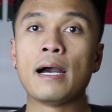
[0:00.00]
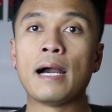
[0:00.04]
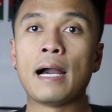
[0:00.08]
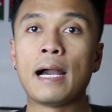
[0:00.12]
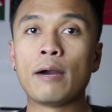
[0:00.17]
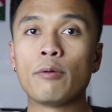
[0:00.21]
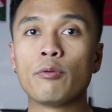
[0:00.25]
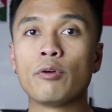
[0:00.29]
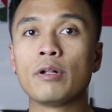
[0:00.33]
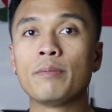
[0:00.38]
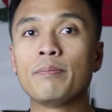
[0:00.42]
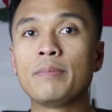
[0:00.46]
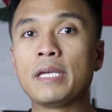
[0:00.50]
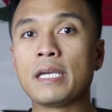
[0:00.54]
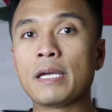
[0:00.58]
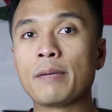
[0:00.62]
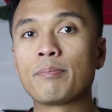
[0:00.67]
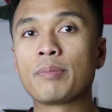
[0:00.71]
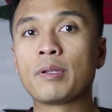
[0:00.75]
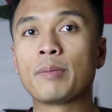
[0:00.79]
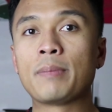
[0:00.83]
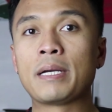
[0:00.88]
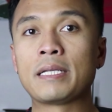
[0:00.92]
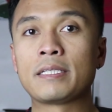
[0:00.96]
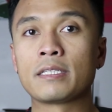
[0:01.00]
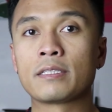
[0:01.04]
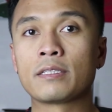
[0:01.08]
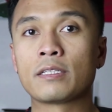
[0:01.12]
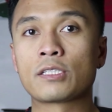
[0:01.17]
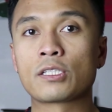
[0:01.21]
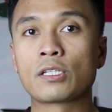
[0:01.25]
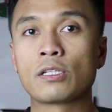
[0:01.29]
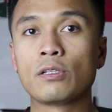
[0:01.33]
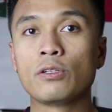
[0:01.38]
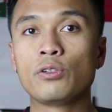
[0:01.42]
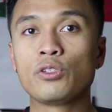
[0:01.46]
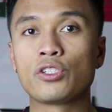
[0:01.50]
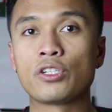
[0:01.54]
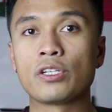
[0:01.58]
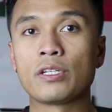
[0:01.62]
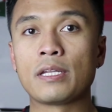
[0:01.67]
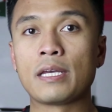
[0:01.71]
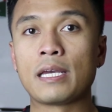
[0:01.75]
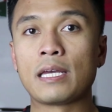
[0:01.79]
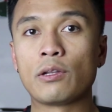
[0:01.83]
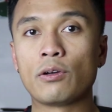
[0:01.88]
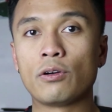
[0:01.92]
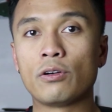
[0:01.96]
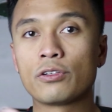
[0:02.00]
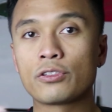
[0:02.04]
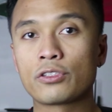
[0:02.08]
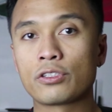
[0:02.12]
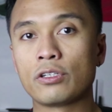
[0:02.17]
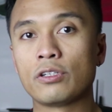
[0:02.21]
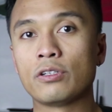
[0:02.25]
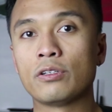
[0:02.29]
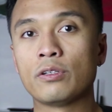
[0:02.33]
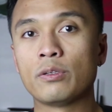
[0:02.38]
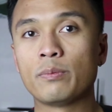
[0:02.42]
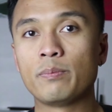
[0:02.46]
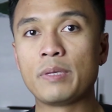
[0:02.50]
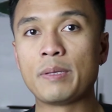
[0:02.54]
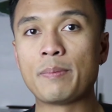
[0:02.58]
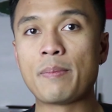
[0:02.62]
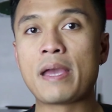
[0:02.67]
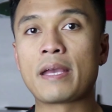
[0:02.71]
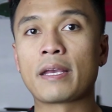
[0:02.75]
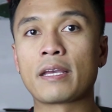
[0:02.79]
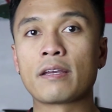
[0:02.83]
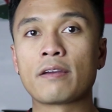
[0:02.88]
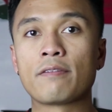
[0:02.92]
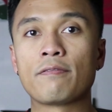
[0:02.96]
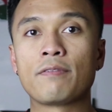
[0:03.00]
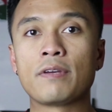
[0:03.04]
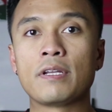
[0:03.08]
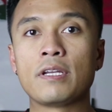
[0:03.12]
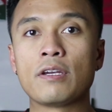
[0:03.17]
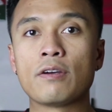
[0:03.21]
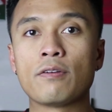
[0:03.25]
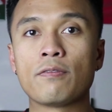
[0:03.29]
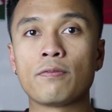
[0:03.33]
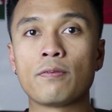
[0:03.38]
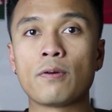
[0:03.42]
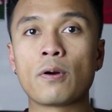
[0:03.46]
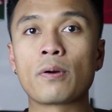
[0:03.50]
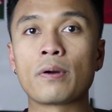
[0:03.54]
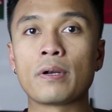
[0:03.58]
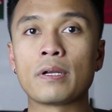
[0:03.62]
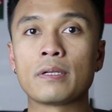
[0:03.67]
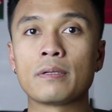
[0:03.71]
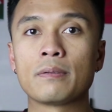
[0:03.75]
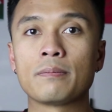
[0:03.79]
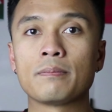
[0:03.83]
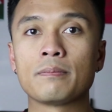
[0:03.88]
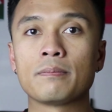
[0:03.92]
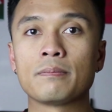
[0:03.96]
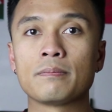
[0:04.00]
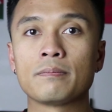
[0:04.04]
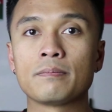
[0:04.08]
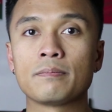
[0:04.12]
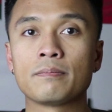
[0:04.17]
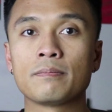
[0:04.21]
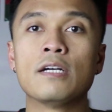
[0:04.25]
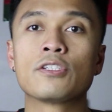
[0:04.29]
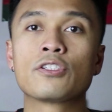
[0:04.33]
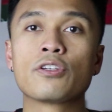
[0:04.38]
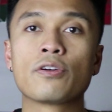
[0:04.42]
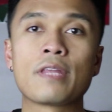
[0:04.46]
I will be implementing the solution and also be making a video for it.